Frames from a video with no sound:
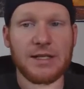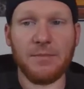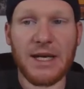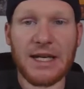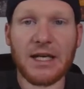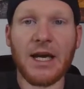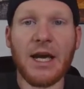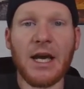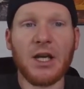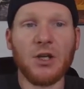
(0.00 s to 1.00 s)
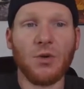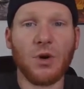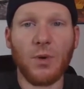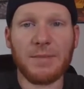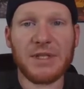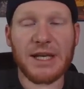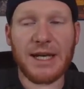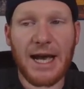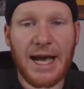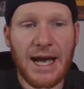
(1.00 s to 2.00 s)
make your
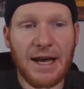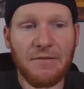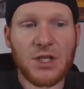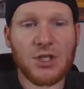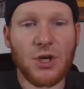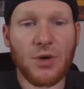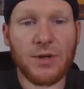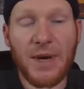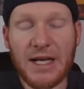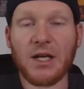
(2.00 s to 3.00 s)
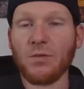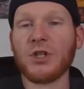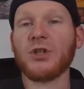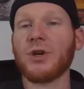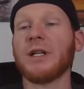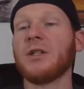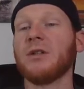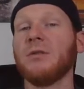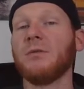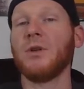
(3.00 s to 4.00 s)
website have. So depending on what you're trying to
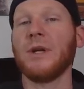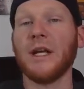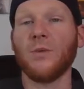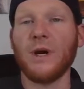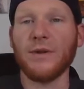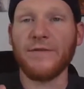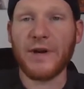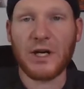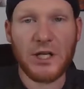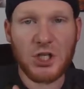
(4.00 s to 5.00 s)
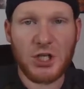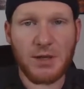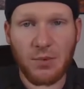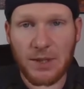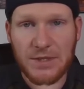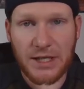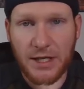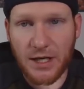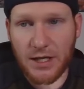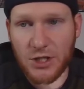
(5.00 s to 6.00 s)
do, you can get away with a very cheap
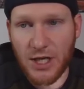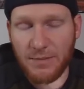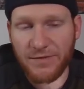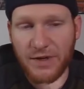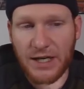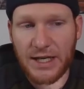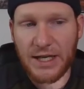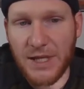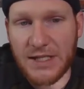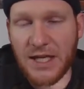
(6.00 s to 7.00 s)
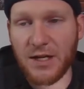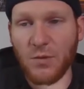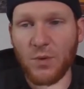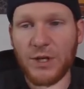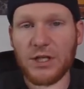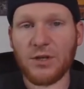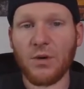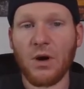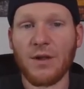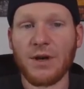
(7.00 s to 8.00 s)
website on Shopify. That's kind of what we
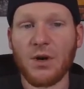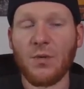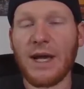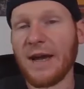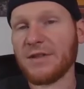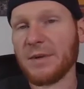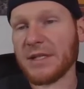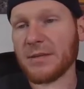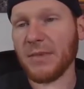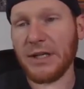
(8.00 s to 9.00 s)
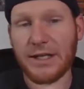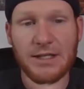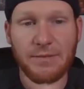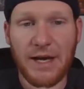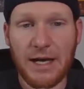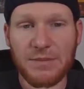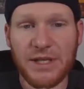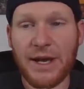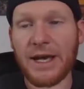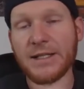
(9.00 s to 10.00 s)
do, although we have spent some money on some apps,
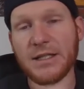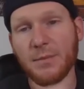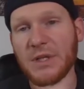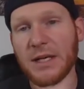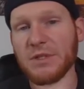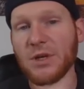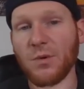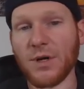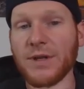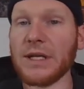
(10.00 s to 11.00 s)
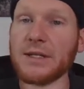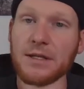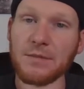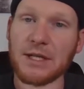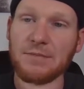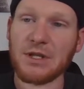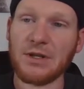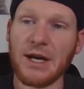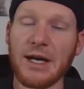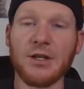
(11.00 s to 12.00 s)
and sometimes they're worth it and sometimes they're
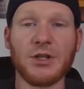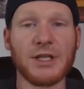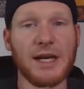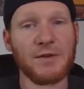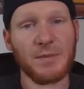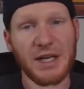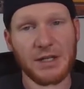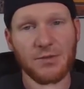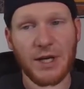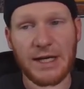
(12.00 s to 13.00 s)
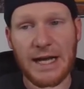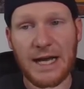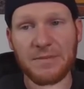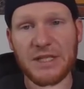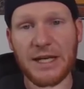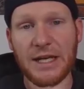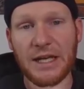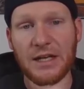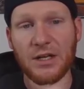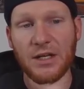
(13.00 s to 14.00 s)
not. You just have to pick the right apps
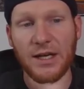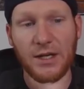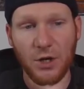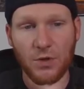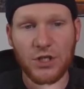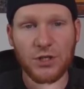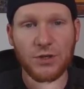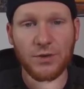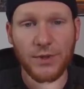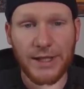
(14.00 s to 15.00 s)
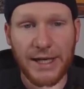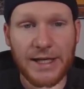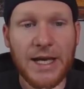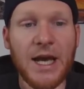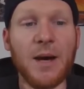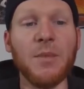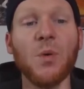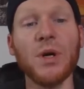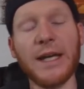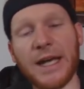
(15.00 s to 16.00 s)
and kind of know what you're doing with that. But
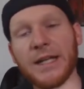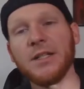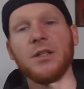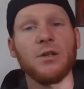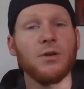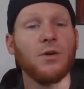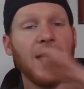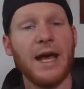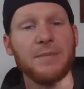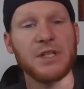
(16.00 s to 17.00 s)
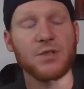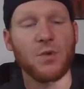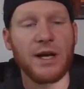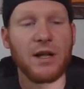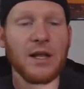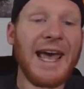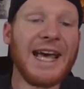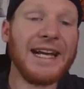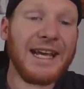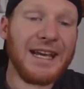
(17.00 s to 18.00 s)
we'll get into apps as well.
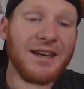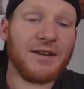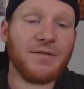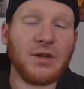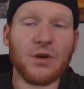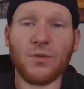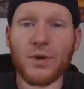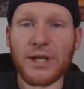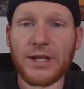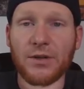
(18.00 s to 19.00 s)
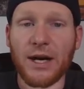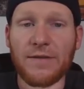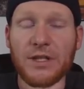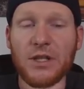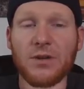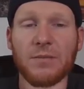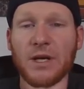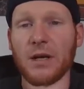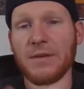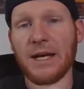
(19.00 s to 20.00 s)
And if you're really crafty, you can
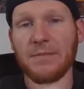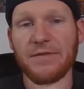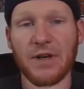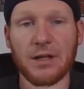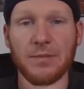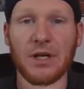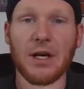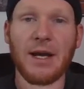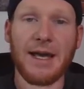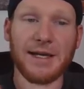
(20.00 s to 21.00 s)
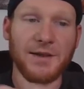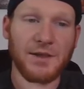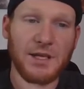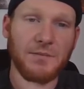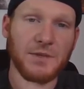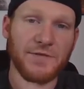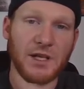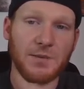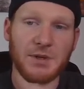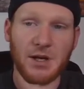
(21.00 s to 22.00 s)
become an app developer and a theme
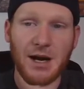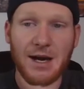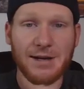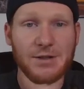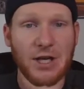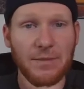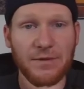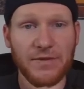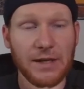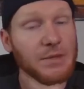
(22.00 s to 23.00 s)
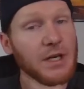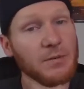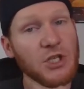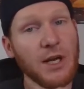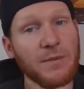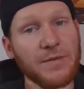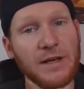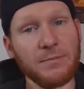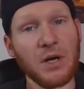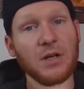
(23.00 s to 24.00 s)
developer on Shopify and become a
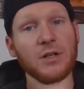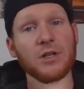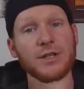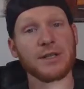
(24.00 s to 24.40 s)
Shopify partner just